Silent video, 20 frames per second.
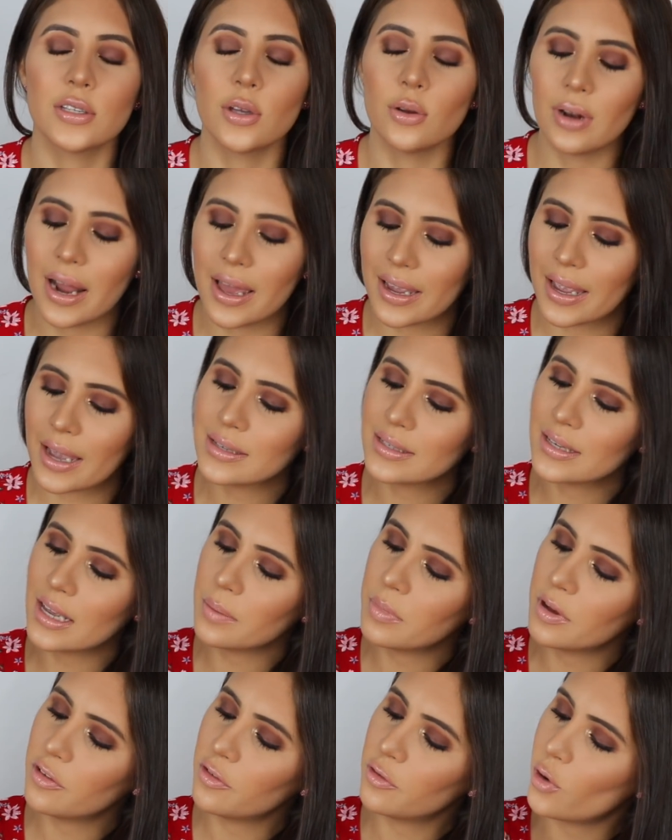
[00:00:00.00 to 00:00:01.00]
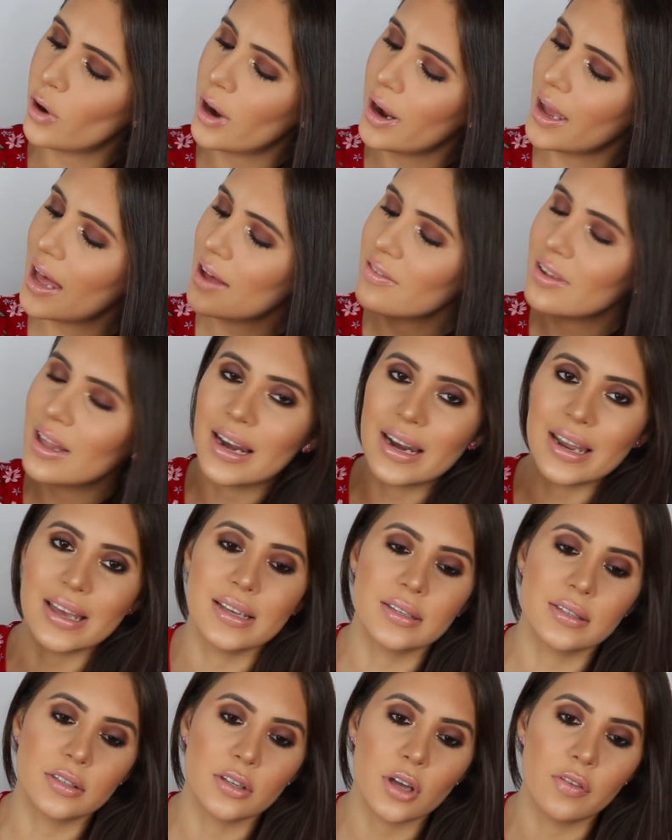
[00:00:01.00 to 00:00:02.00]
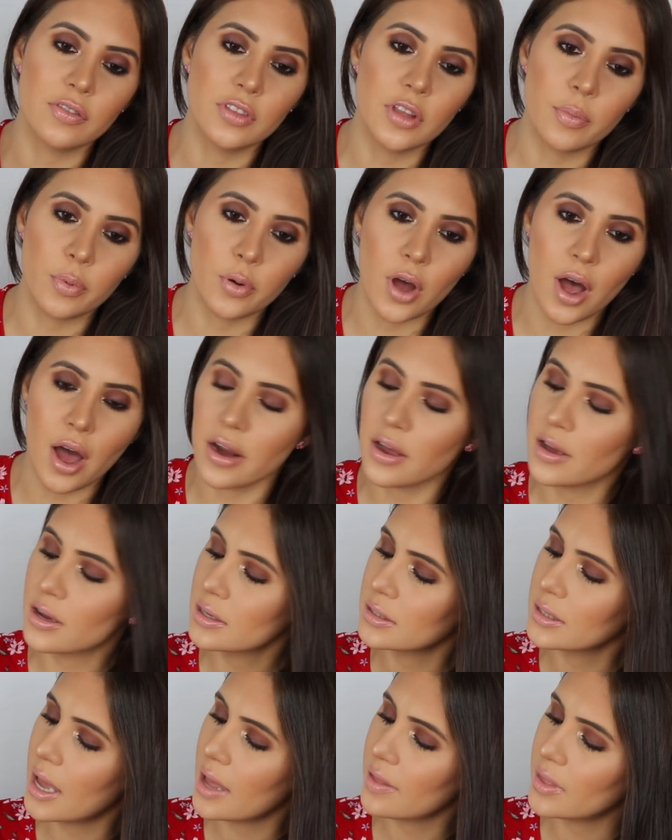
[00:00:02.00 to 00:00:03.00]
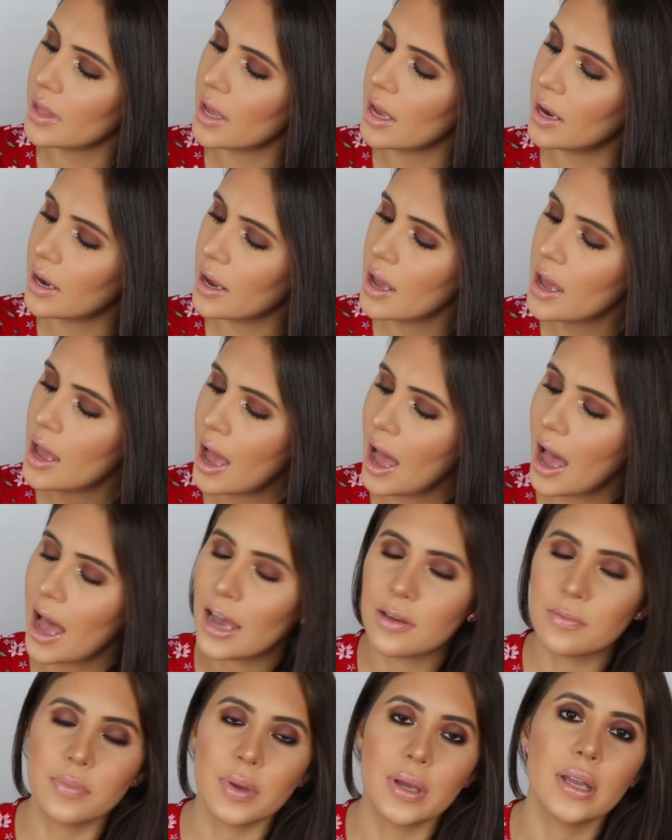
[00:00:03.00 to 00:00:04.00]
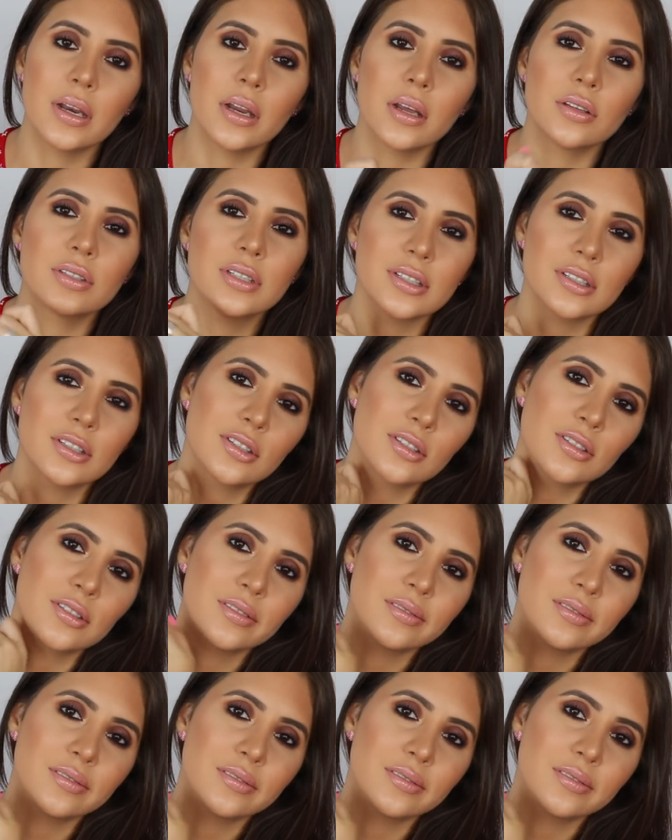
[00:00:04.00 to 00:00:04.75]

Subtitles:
so like I said before, I have a list of the products, and then I've been just